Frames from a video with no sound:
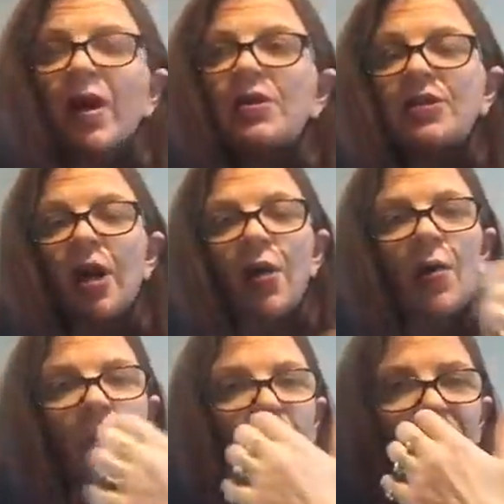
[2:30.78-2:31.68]

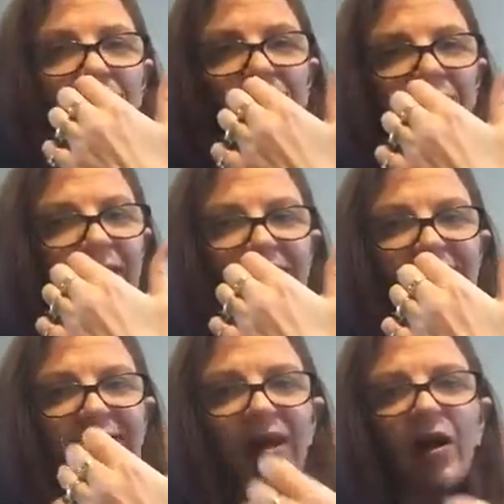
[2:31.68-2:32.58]
so one of the things
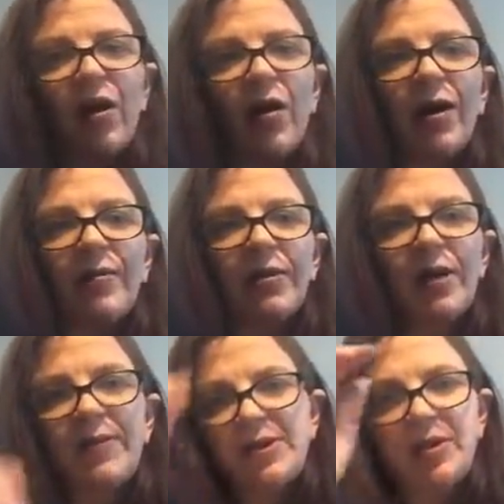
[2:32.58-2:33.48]
that I'm
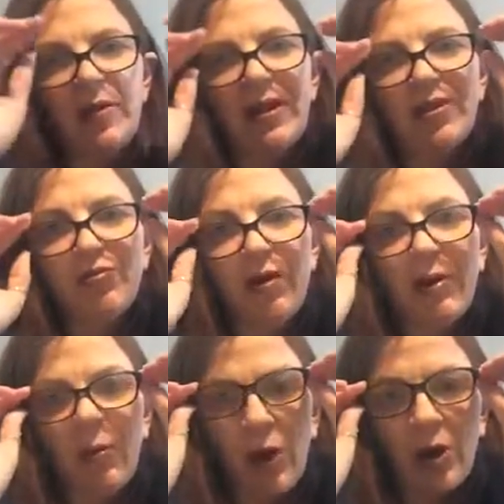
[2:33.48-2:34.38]
going to be doing is
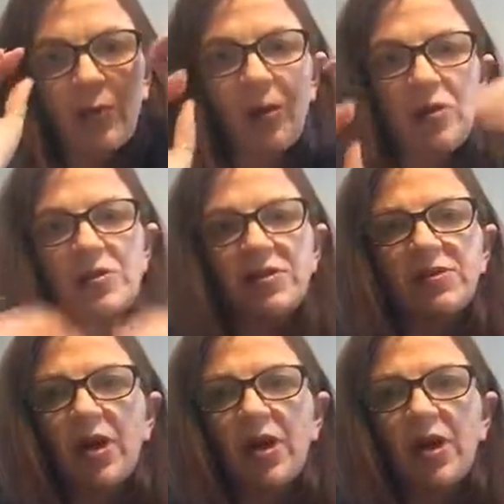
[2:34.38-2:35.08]
writing workbooks.